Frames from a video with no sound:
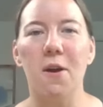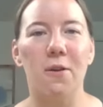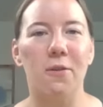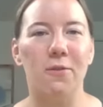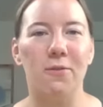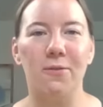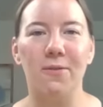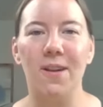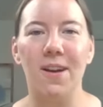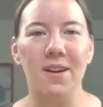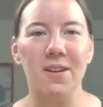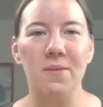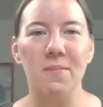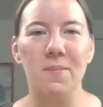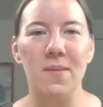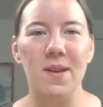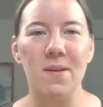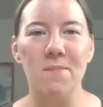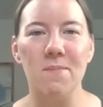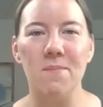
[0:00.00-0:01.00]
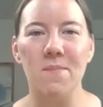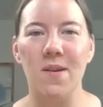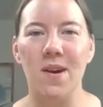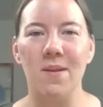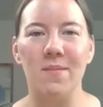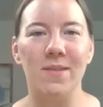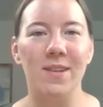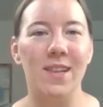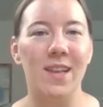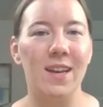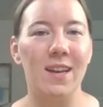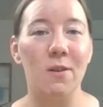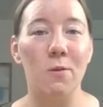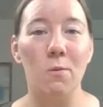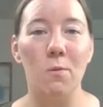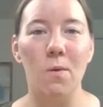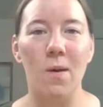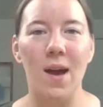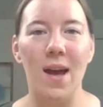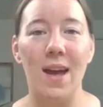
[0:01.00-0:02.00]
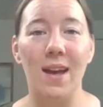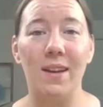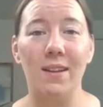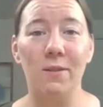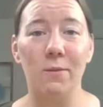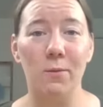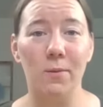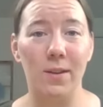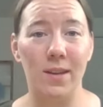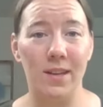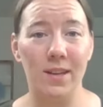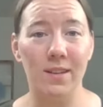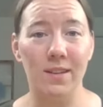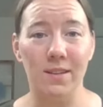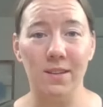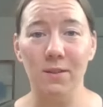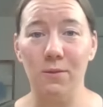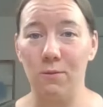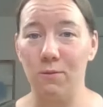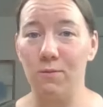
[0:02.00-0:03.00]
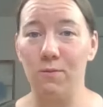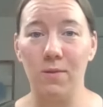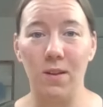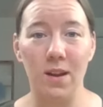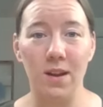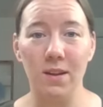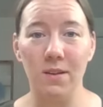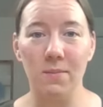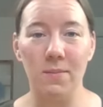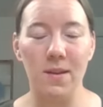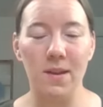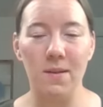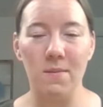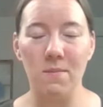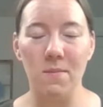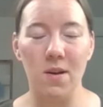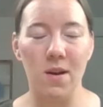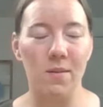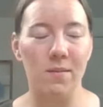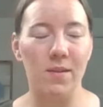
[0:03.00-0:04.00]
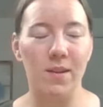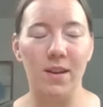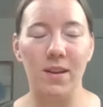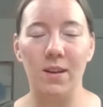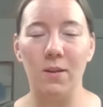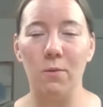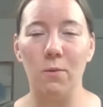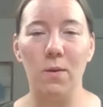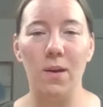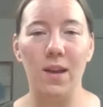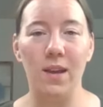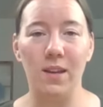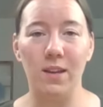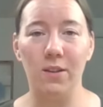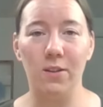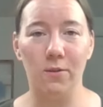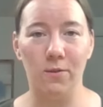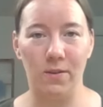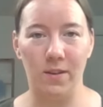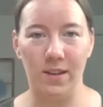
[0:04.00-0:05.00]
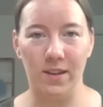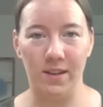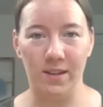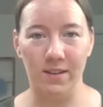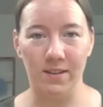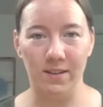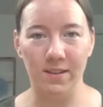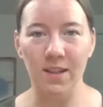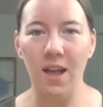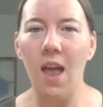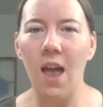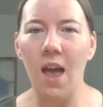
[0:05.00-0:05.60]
Rock me, mama, like a wagon wheel. Rock me, mama, any way you feel.